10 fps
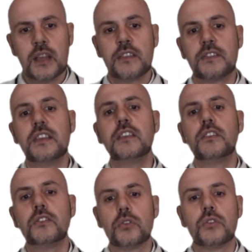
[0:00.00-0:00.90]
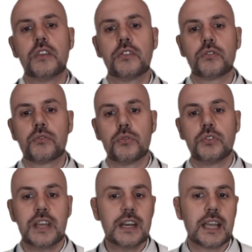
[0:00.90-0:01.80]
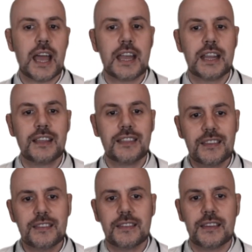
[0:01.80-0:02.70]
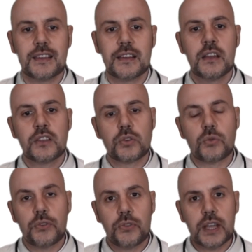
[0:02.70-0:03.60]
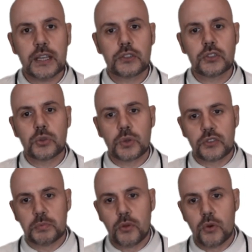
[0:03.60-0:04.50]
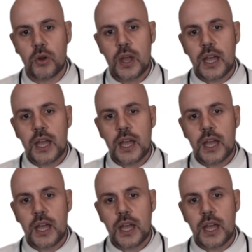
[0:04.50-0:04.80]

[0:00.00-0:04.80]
seek to do this through dedicating this year to reflect, to explore,